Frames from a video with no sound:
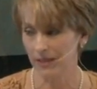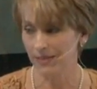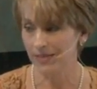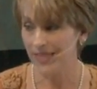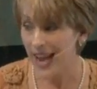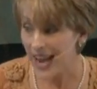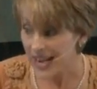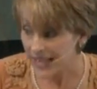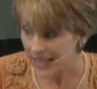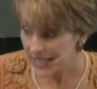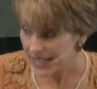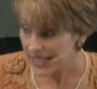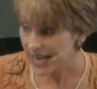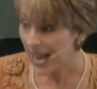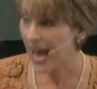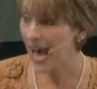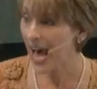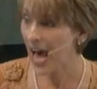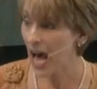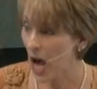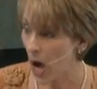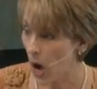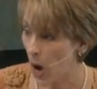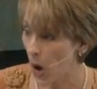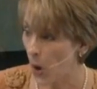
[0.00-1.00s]
That's
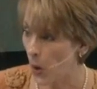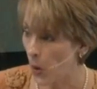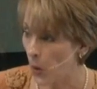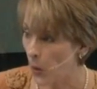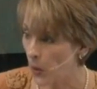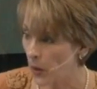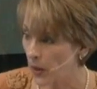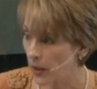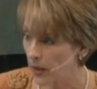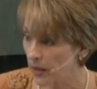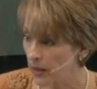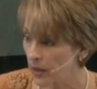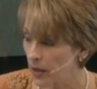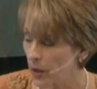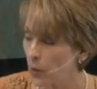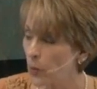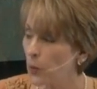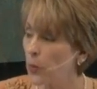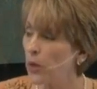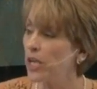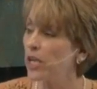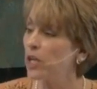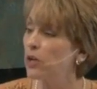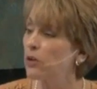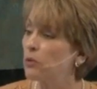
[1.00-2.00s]
how
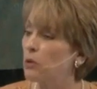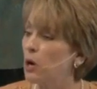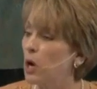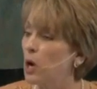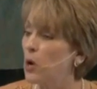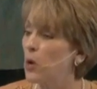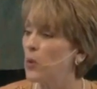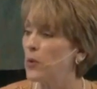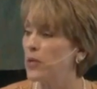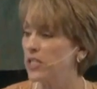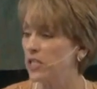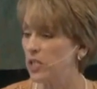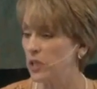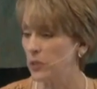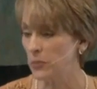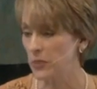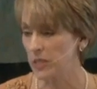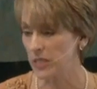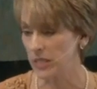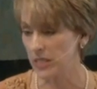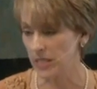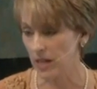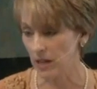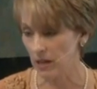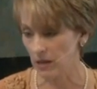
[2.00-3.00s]
we grow as a
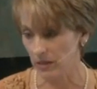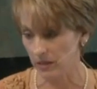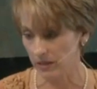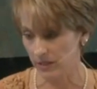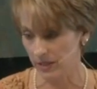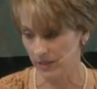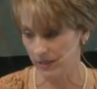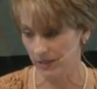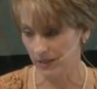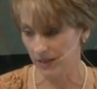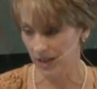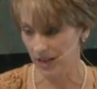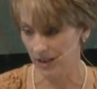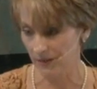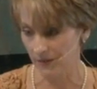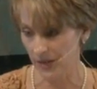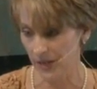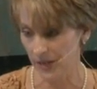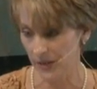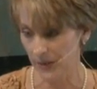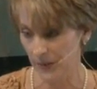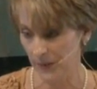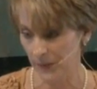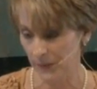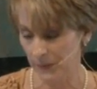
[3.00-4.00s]
result of
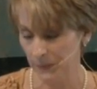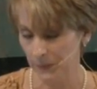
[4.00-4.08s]
it.